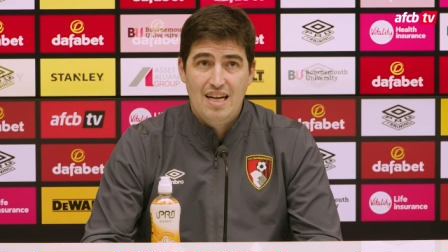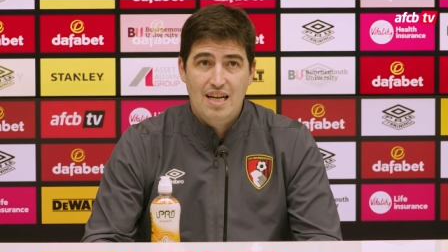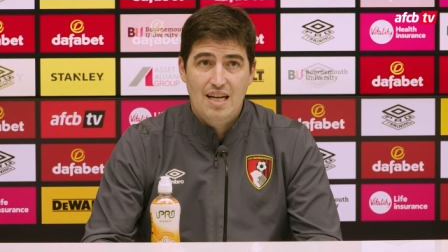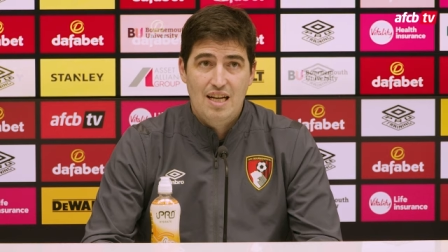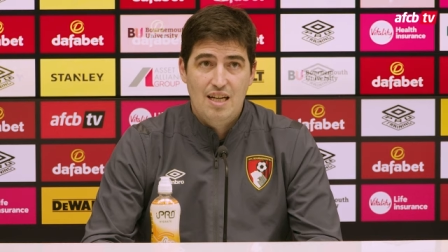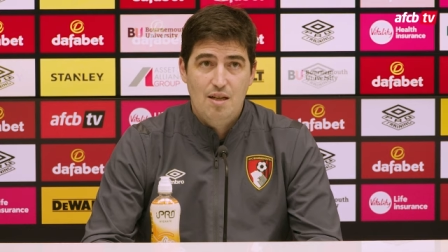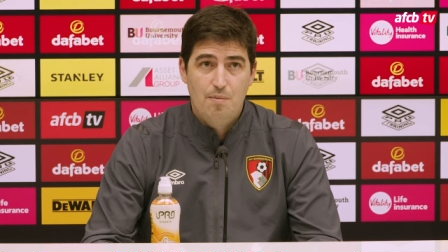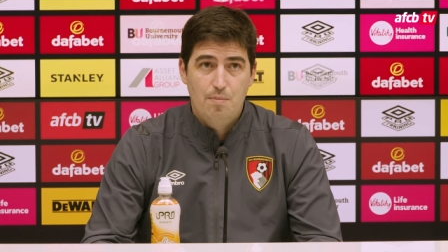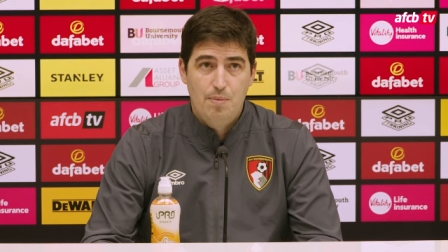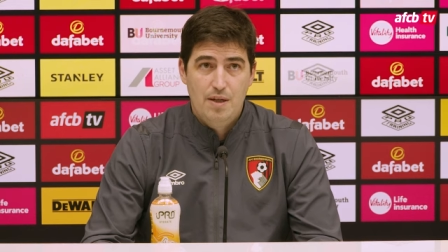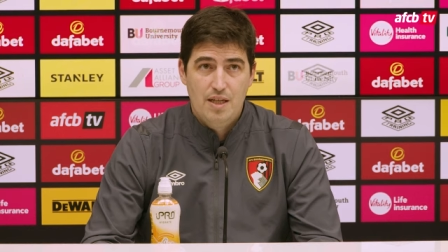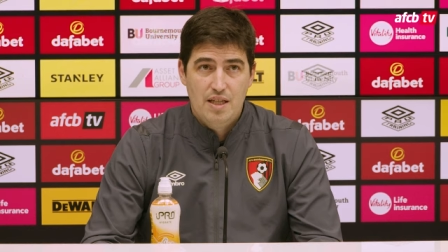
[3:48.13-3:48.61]

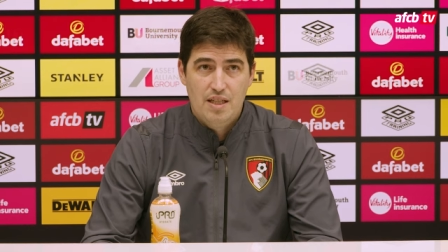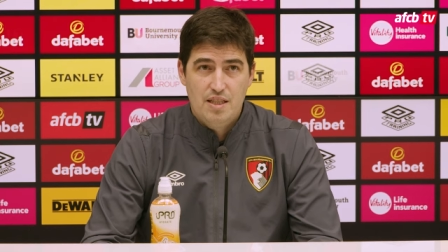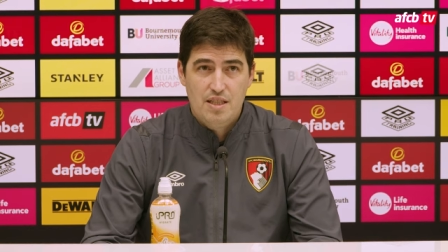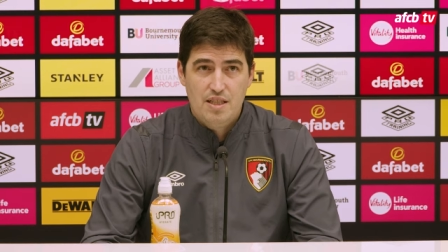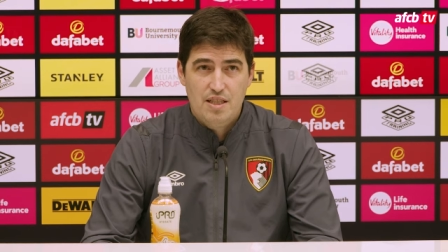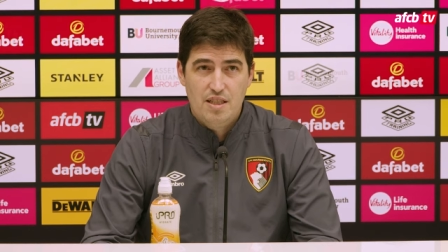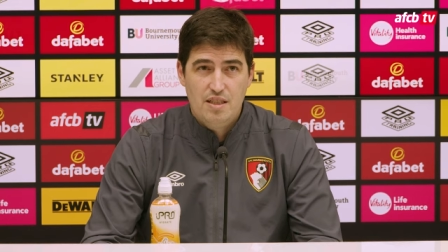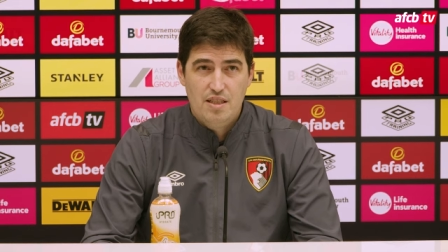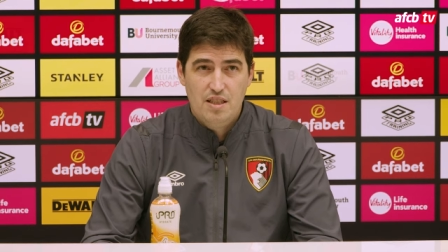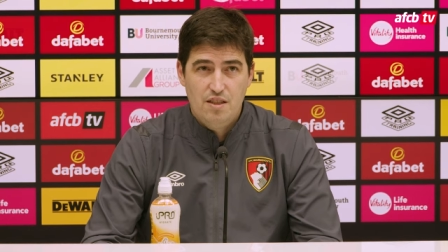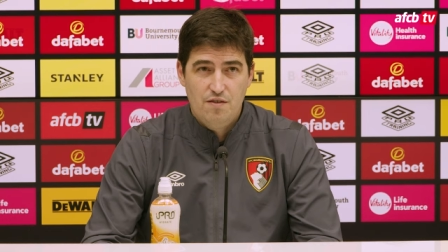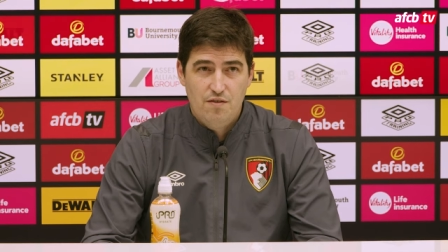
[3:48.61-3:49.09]
help
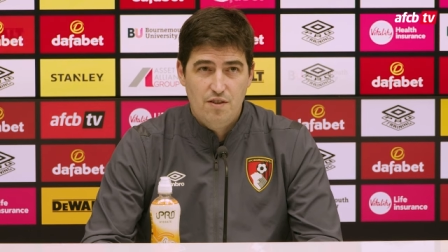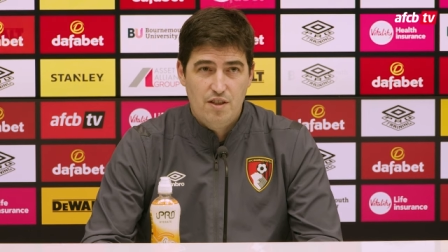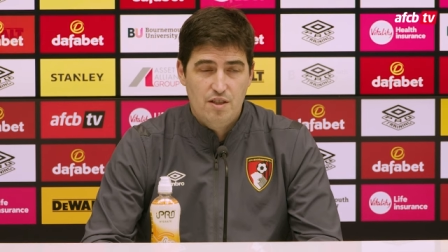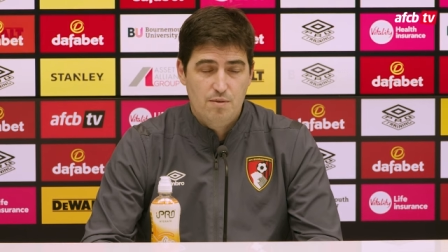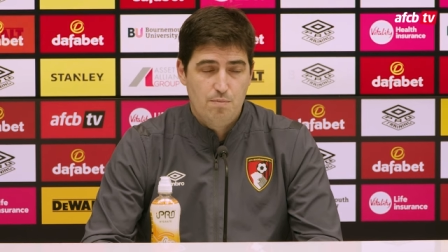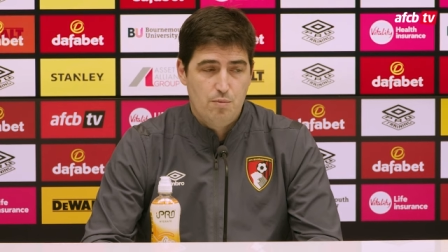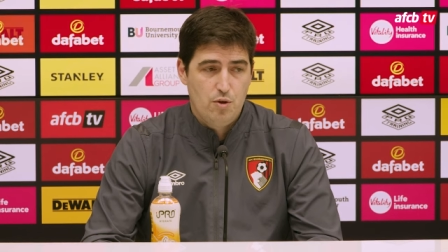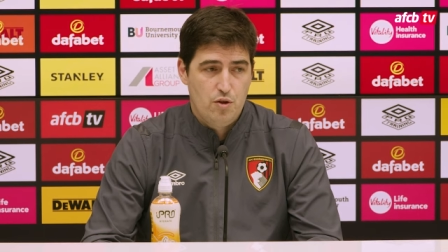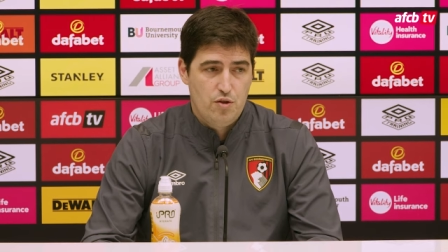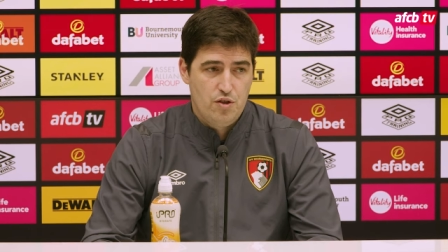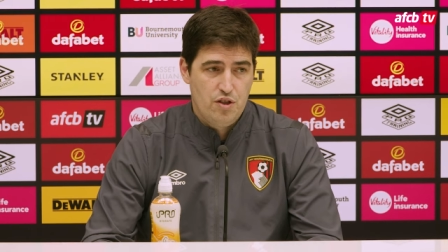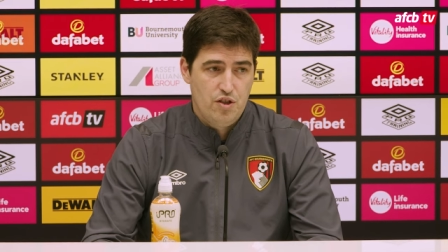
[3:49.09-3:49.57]
us in
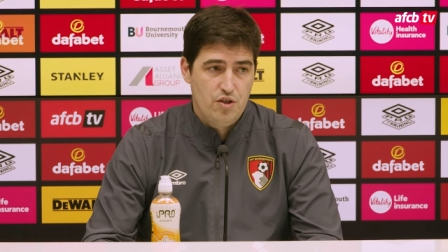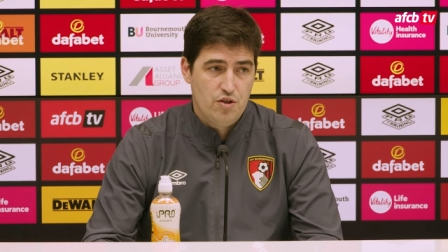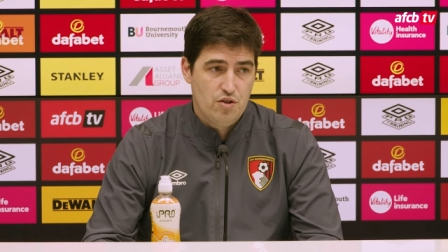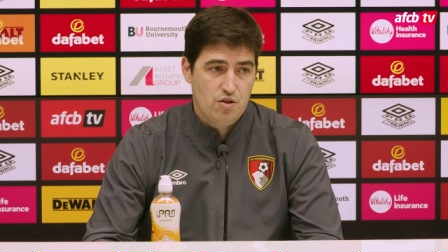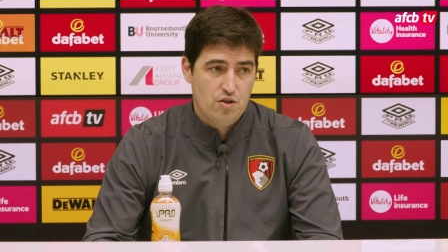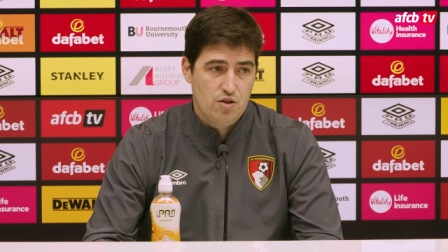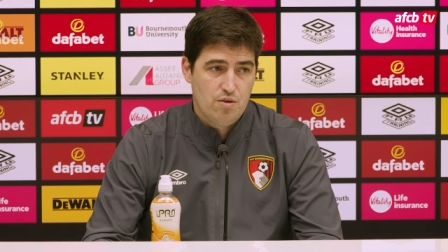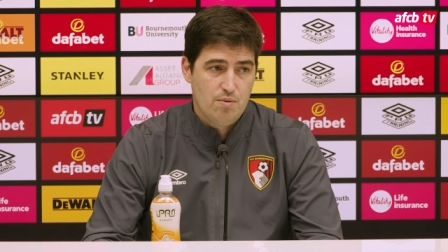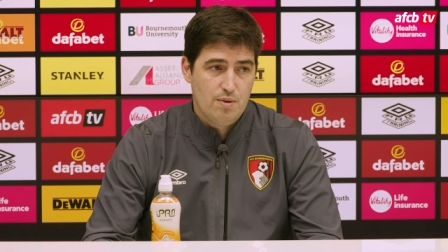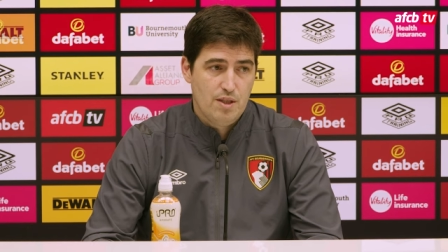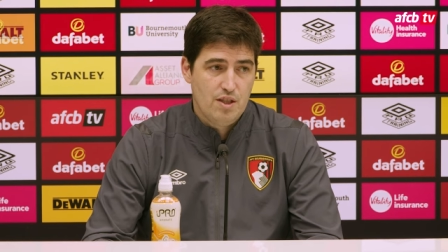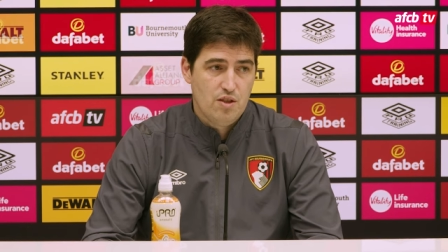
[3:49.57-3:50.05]
different
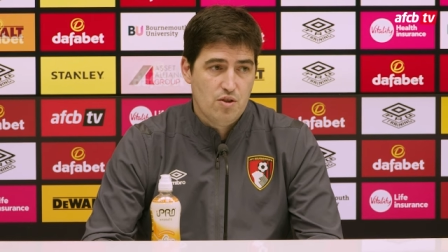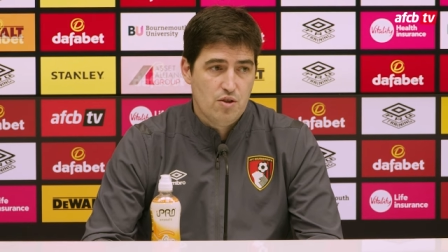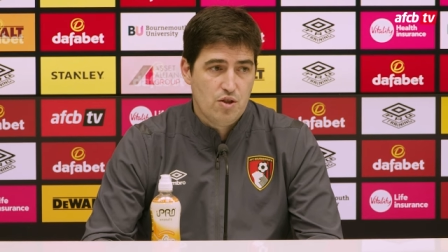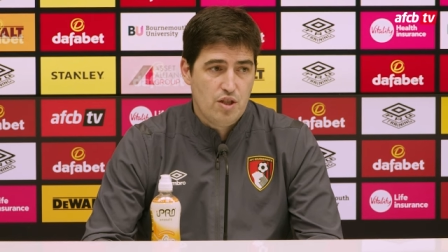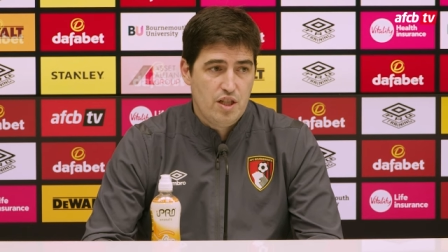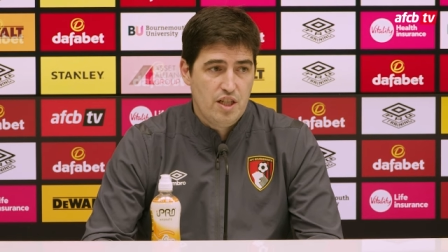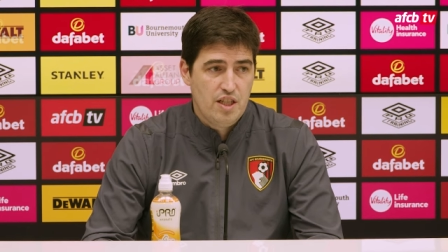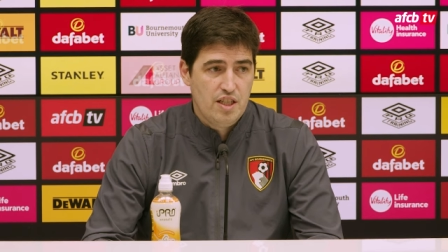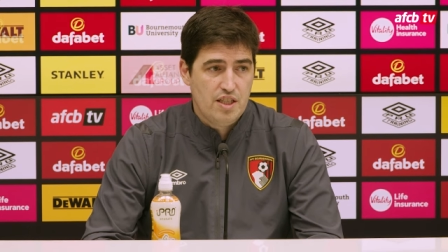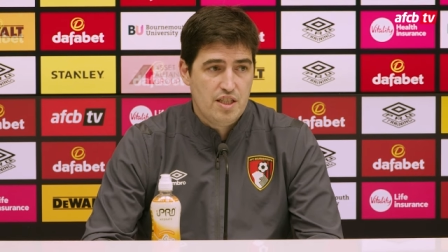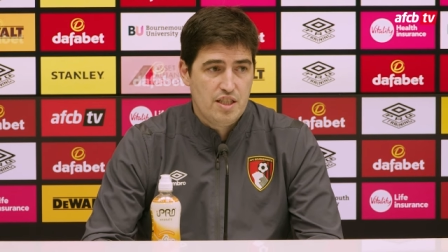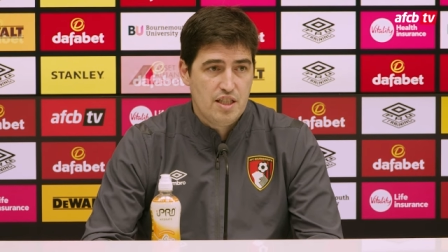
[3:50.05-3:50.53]
positions, because
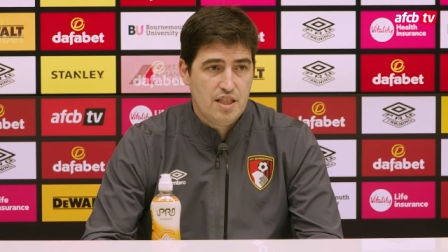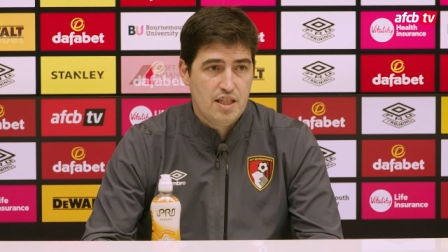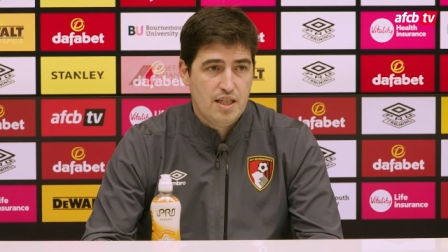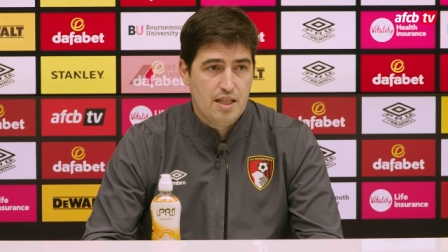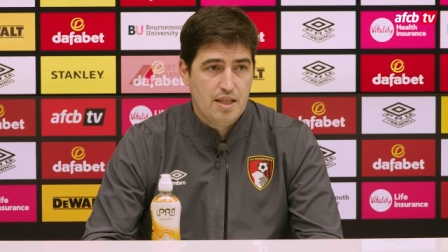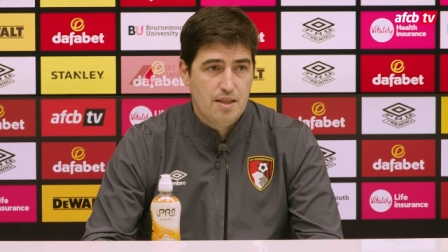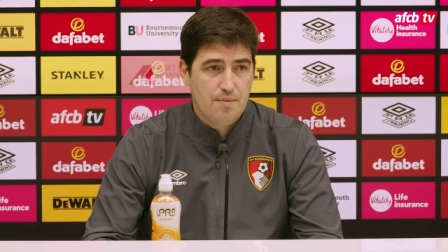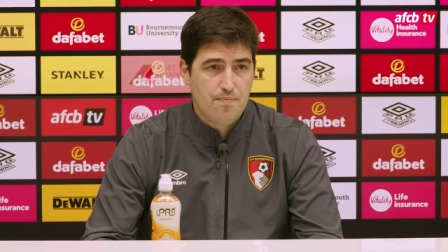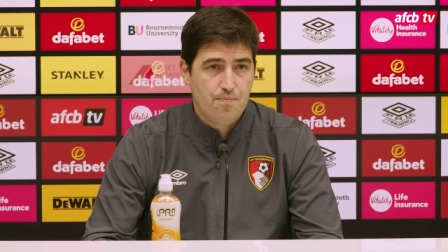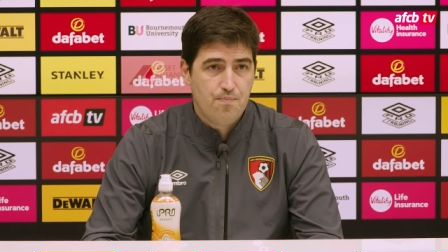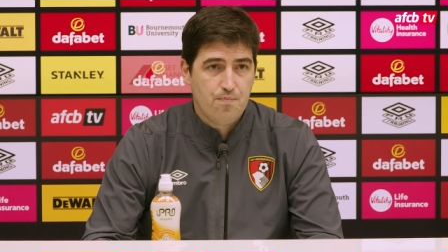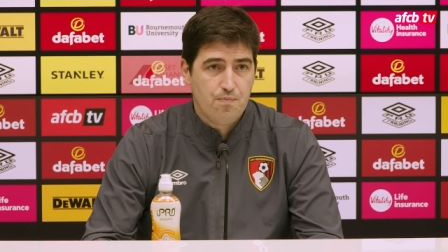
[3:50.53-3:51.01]
he's
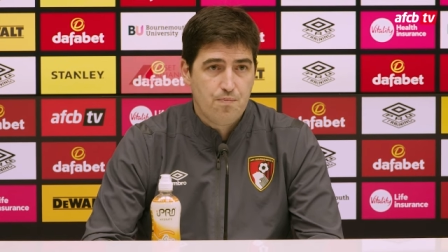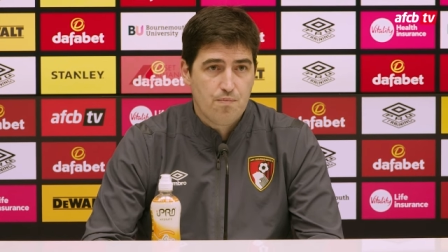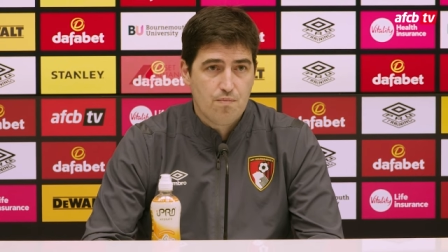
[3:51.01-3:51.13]
a